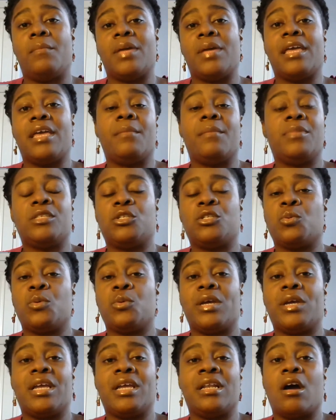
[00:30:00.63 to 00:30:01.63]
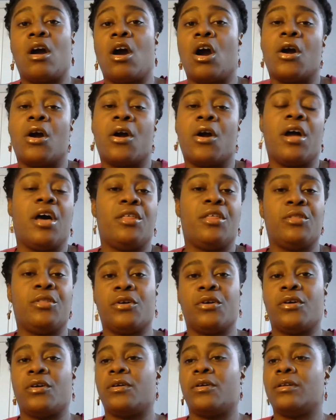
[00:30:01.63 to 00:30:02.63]
in between our
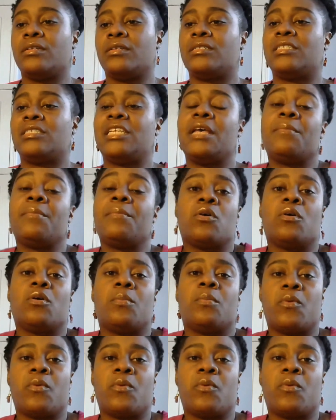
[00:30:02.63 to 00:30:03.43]
other typical